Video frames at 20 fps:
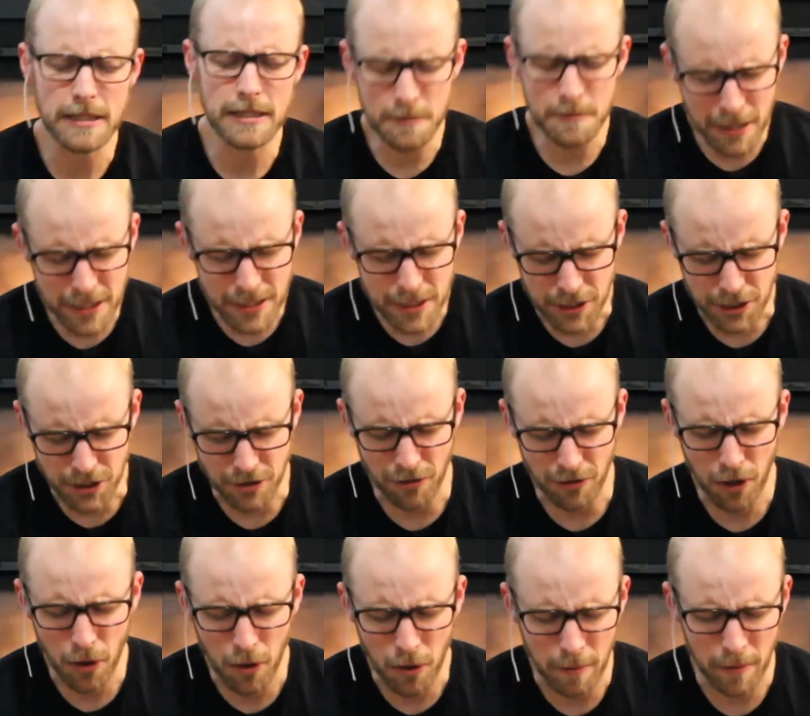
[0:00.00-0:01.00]
this
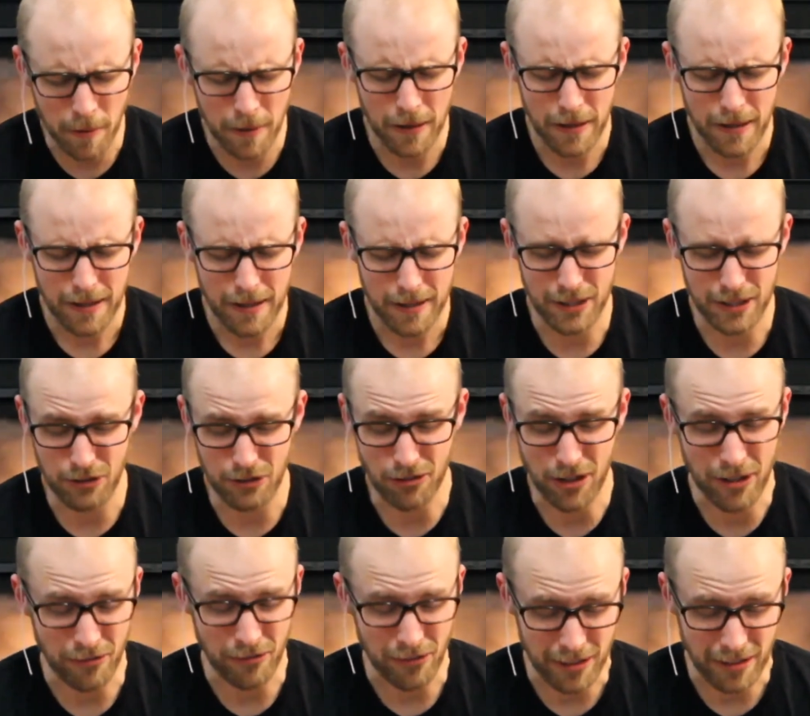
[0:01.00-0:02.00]
message of hope that
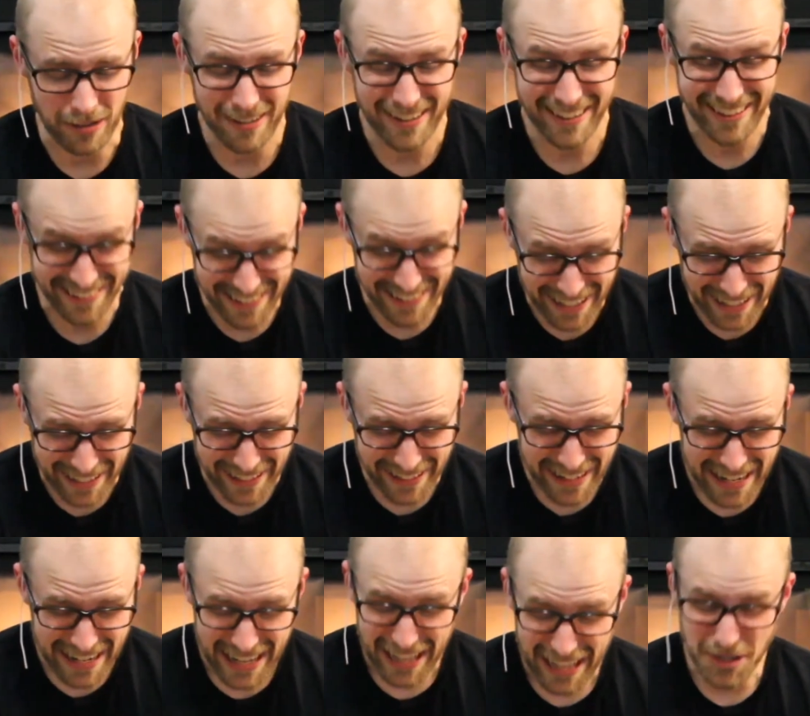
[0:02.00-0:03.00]
you've given tonight.